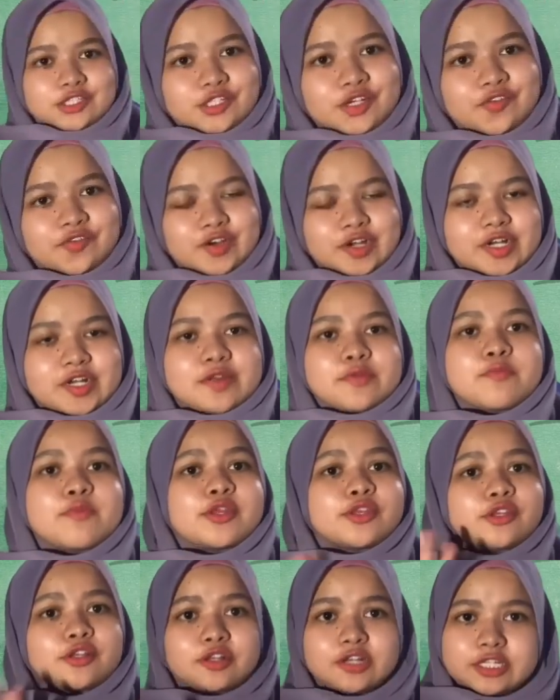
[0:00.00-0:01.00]
so for the
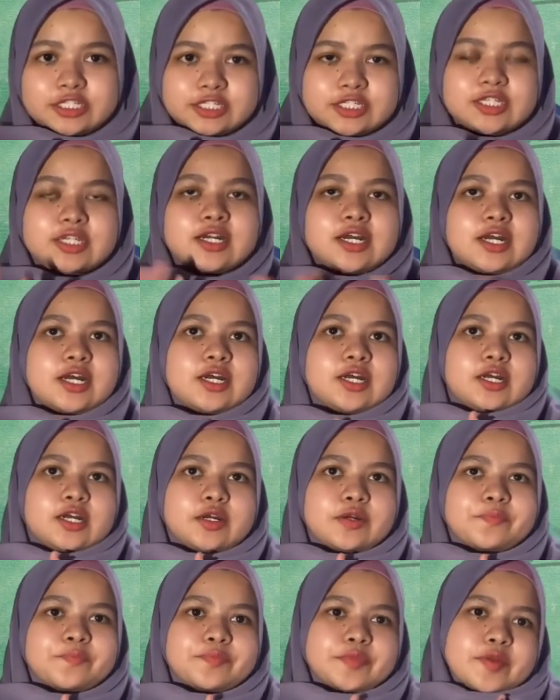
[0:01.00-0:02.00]
methodology,
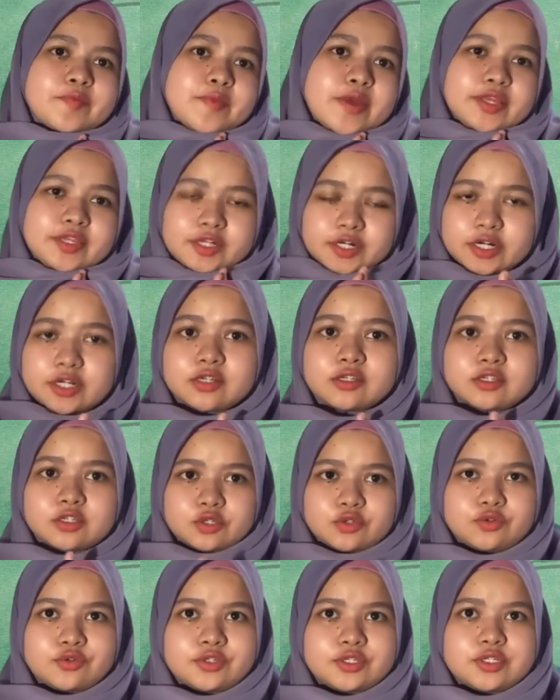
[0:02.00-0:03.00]
the material
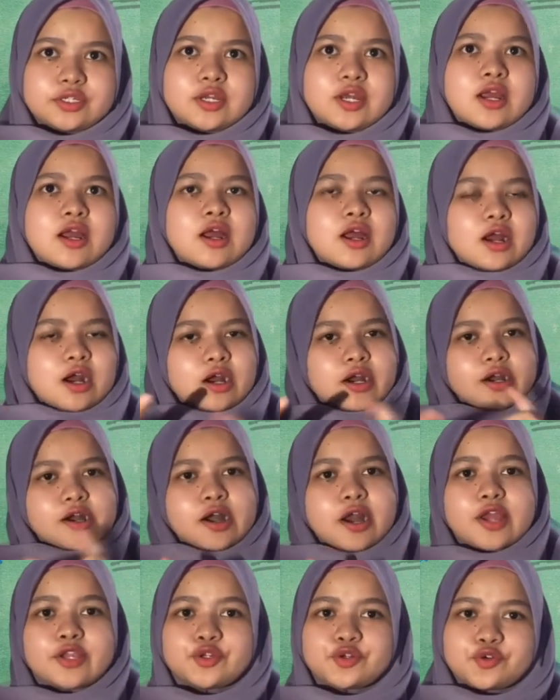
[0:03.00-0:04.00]
used are
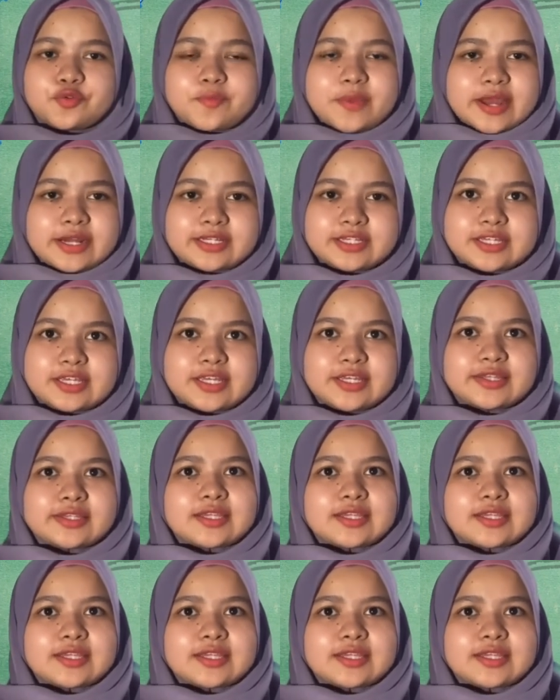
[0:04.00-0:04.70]
nitrobenzene,